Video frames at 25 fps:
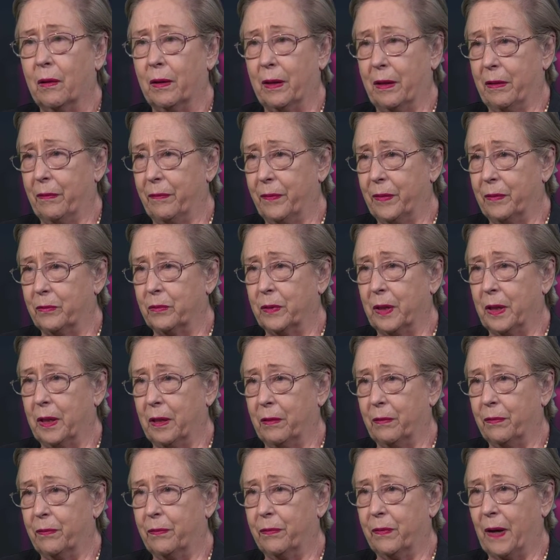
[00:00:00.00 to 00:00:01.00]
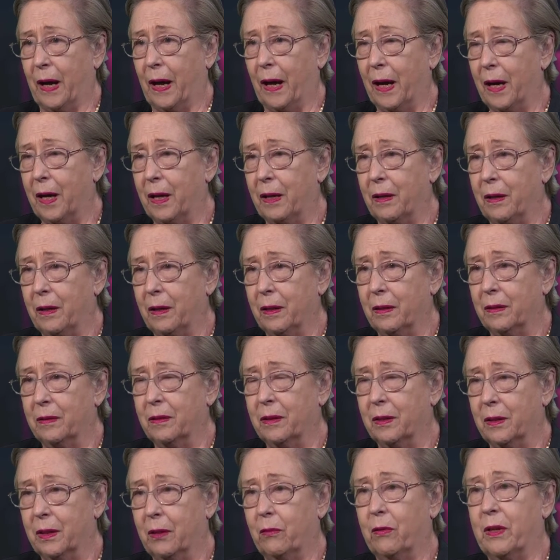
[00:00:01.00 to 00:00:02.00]
if, if, if I
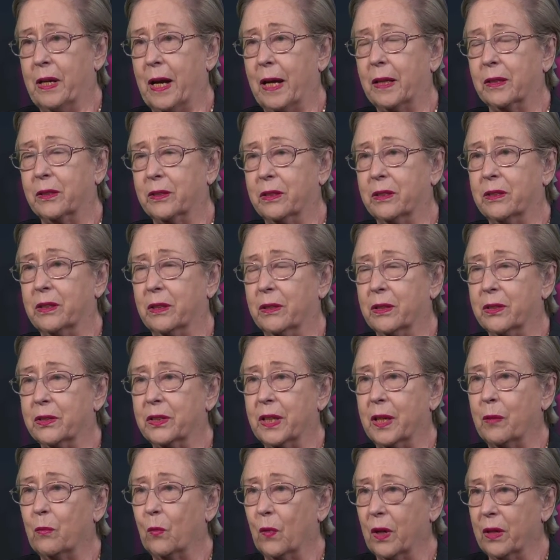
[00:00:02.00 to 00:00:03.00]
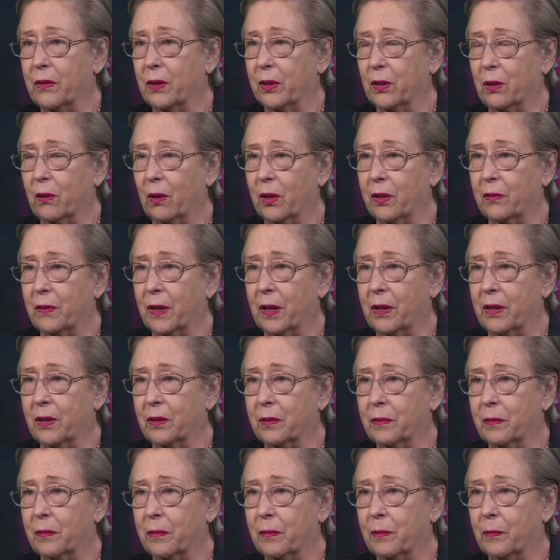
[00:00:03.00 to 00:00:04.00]
reacted in the same way that a lot of
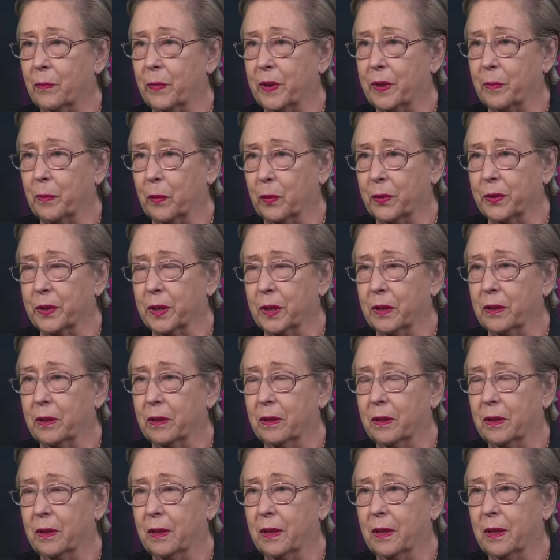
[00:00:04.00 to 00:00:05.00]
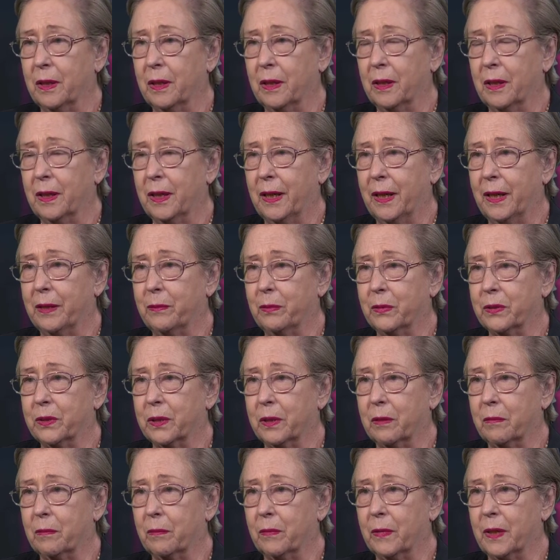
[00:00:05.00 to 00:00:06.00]
other people did, it was
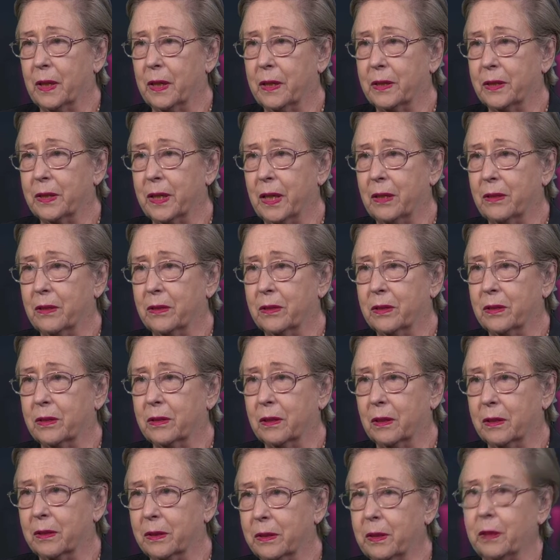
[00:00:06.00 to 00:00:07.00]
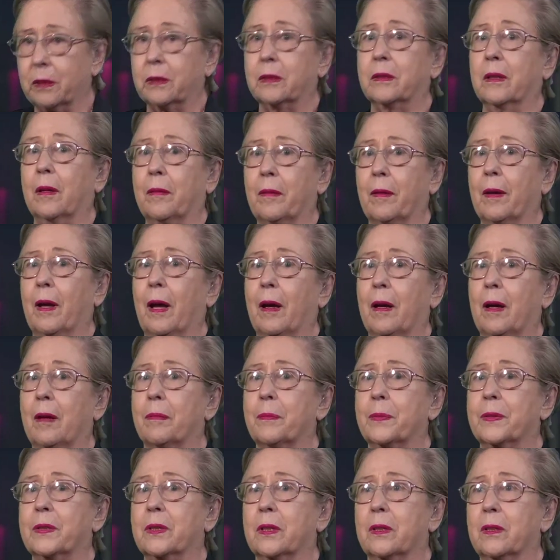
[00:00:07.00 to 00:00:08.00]
a, a sense, just
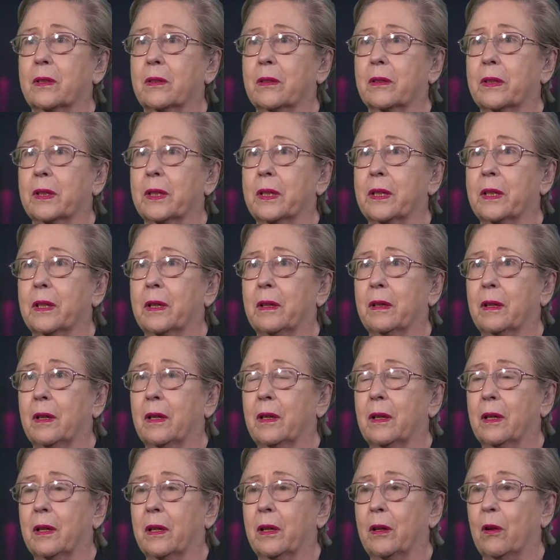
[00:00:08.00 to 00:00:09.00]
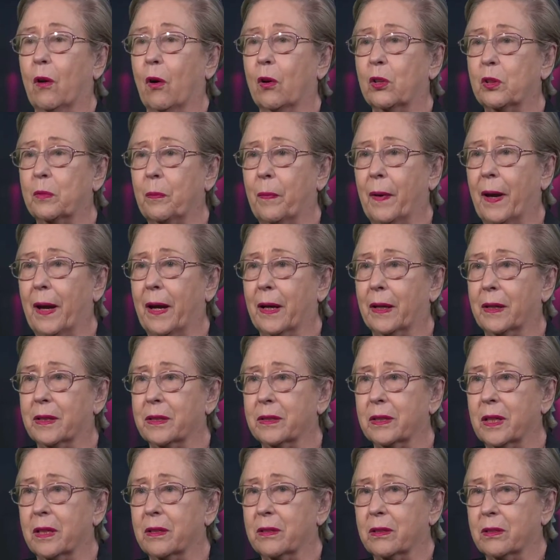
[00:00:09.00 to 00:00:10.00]
absolutely knocked back, a
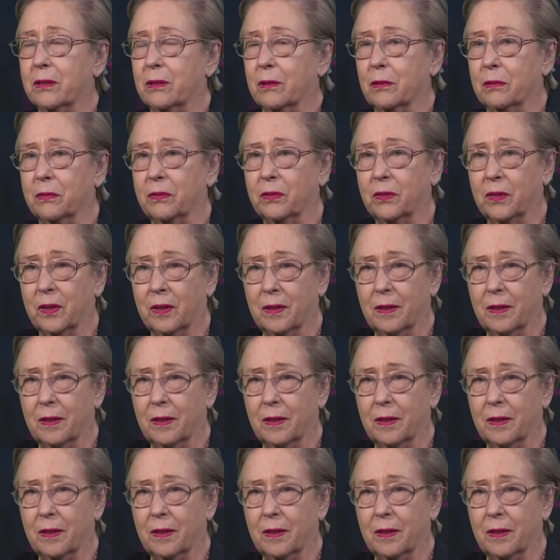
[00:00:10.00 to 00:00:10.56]
sense of